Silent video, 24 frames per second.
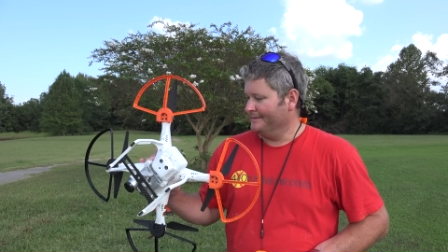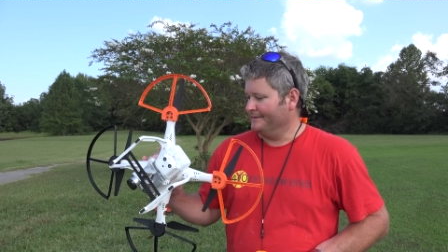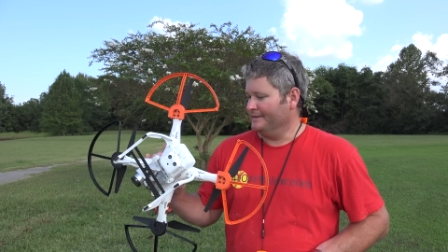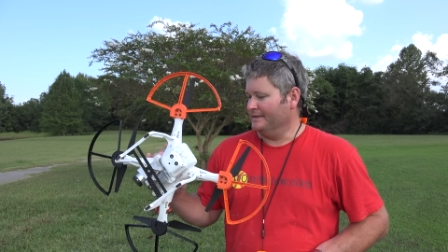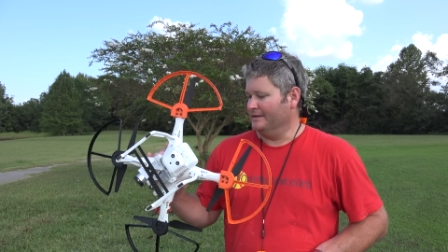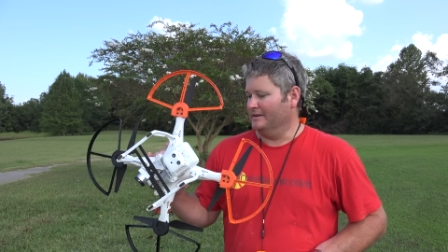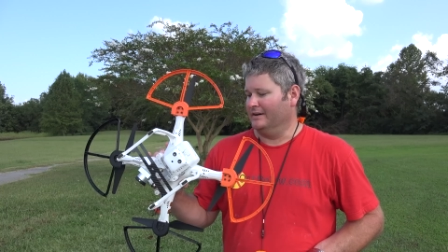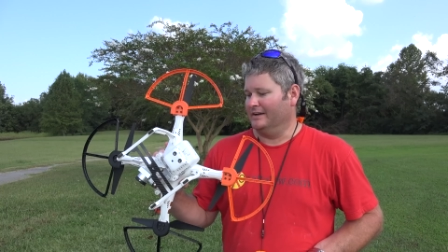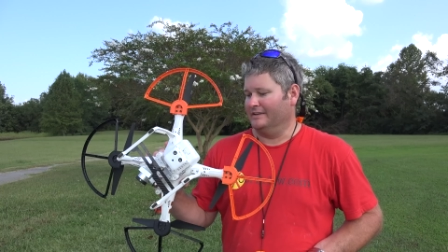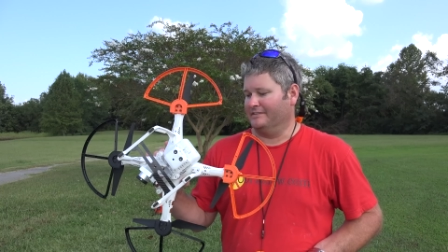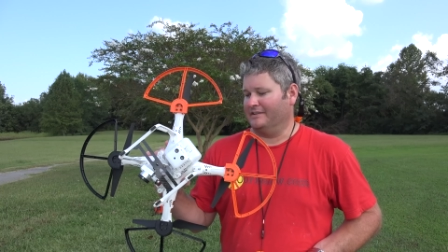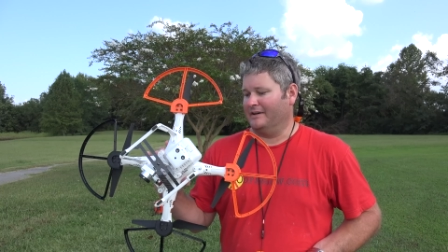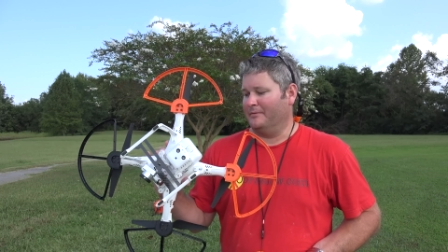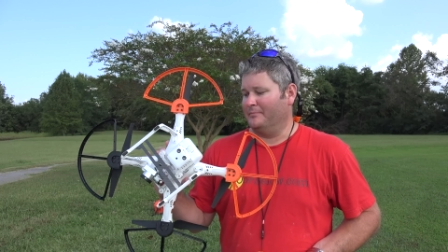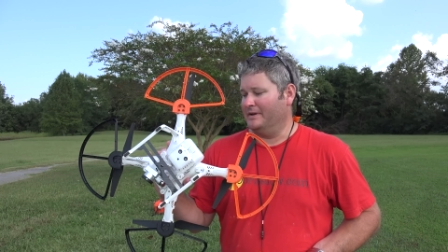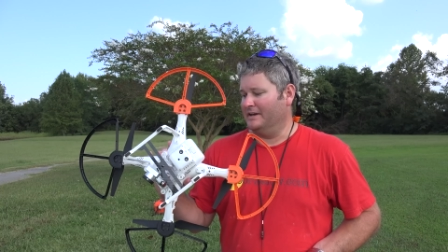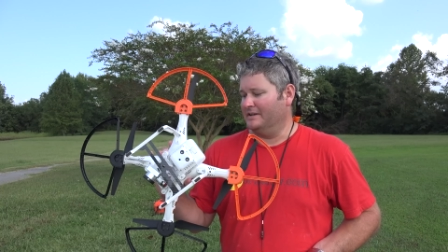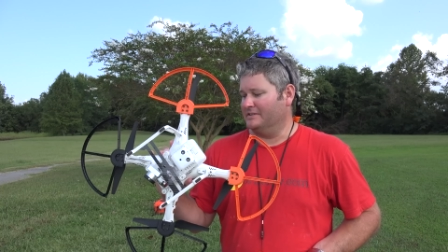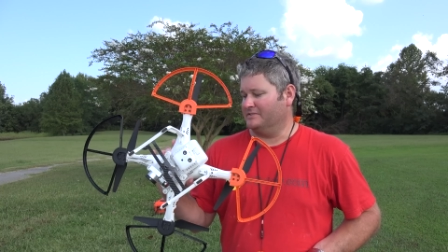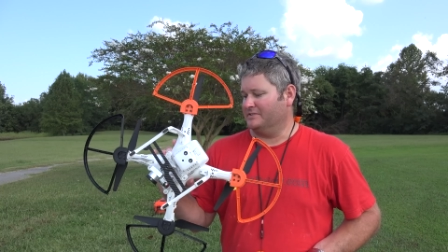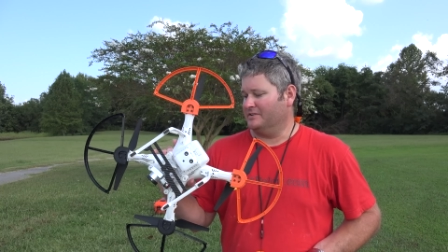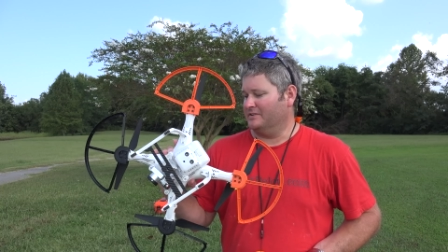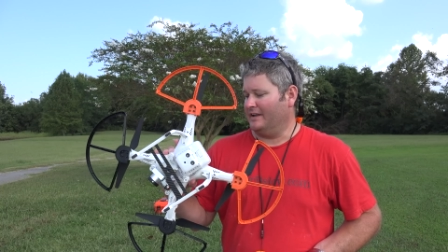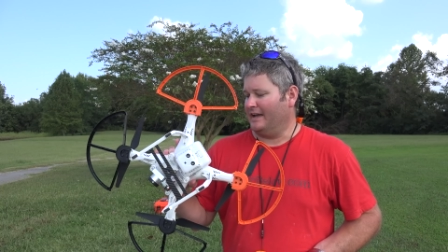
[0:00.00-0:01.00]
you know, as I
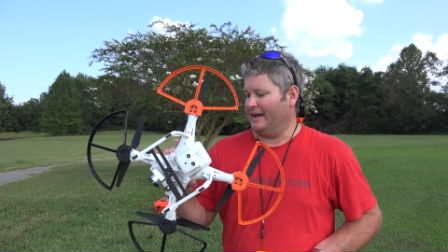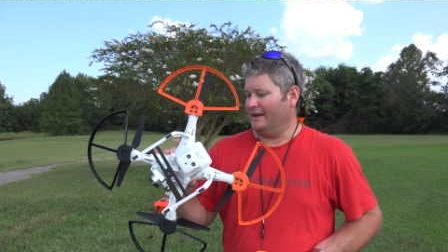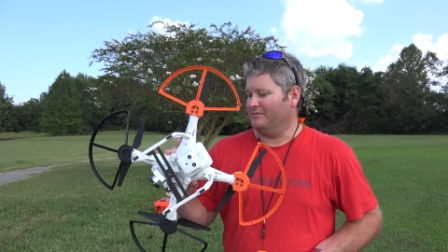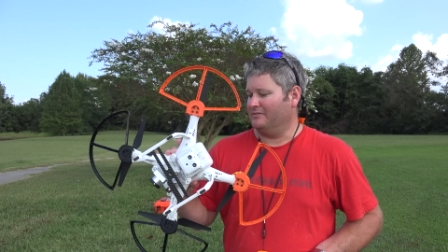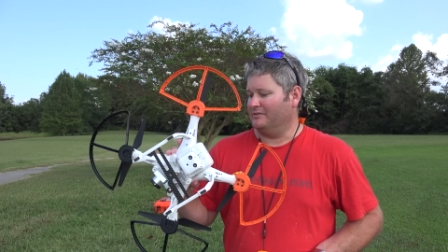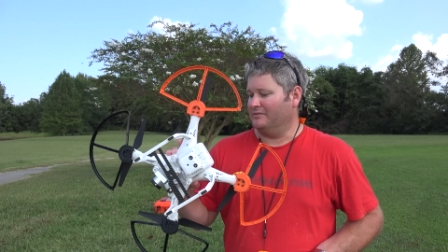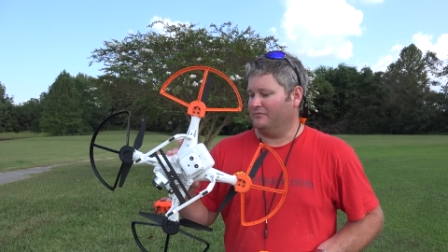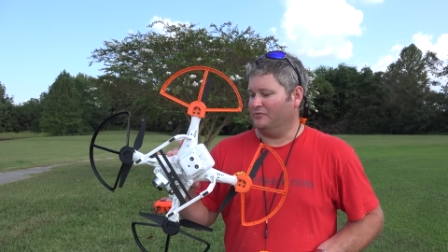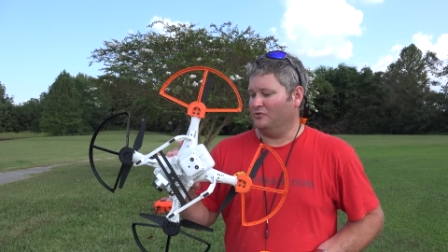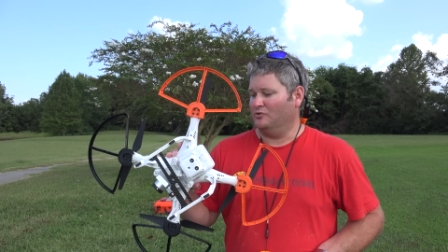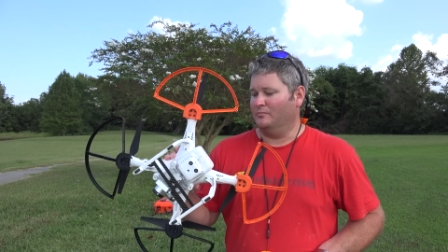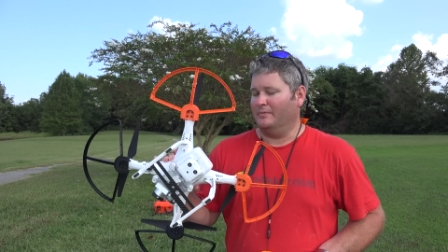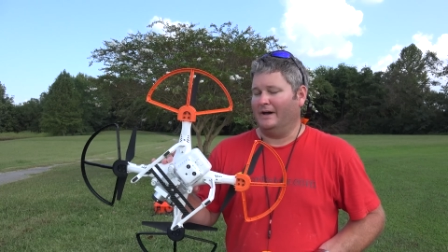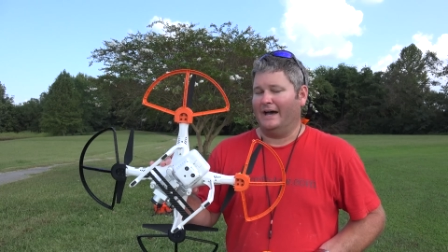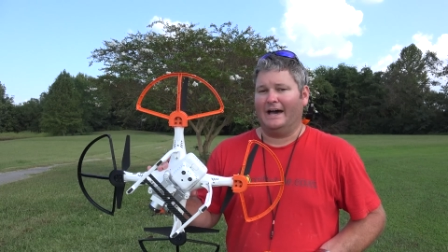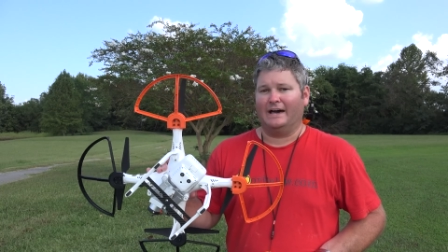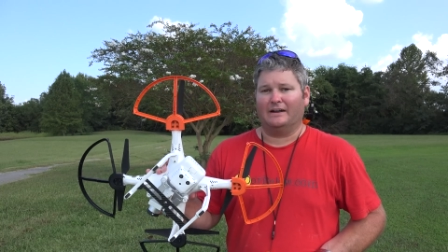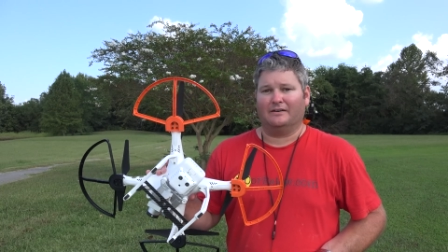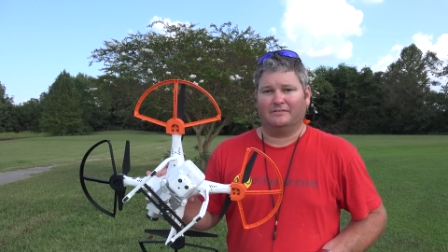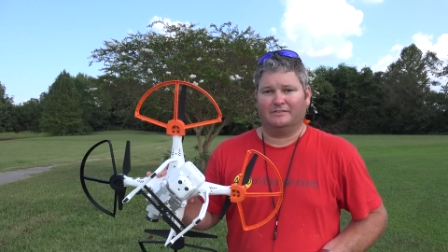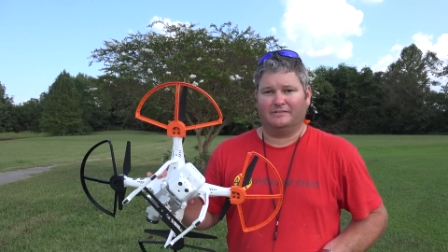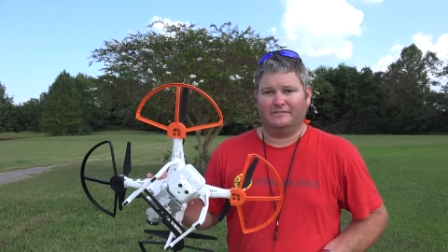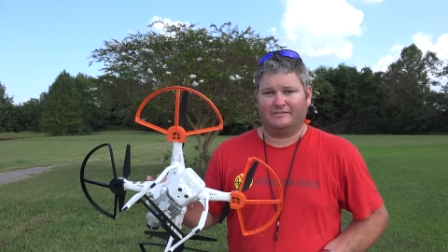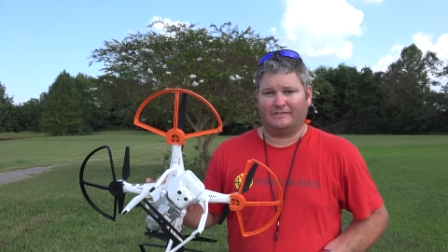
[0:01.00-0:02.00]
mentioned, having a few
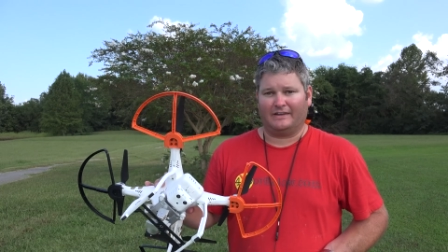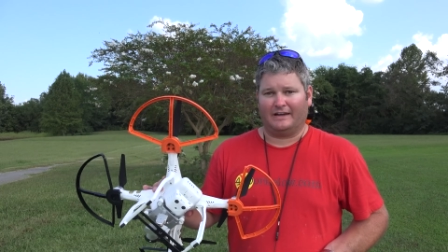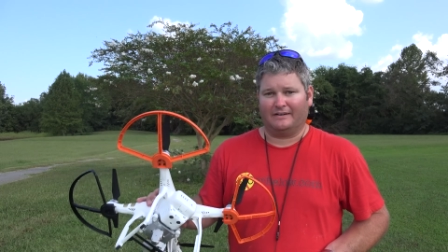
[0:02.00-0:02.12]
batteries,